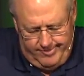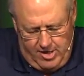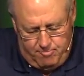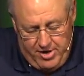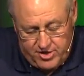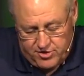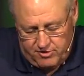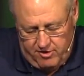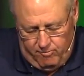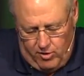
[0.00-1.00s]
a
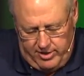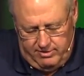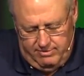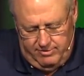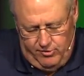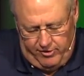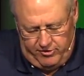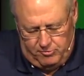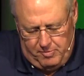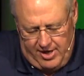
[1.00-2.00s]
picture of what to
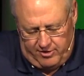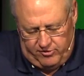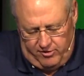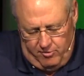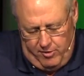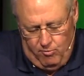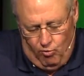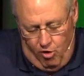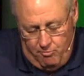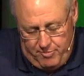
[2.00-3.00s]
expect so that we
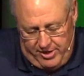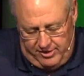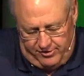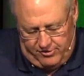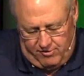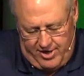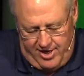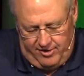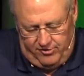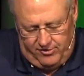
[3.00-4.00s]
won't be
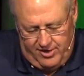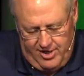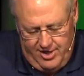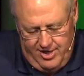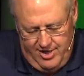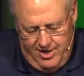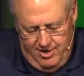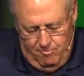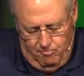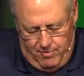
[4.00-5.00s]
distressed
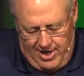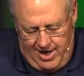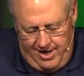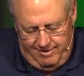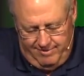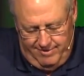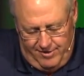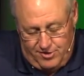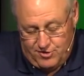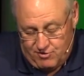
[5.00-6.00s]
by
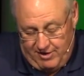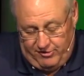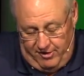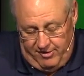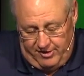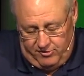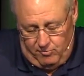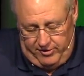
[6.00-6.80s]
the distressing things that we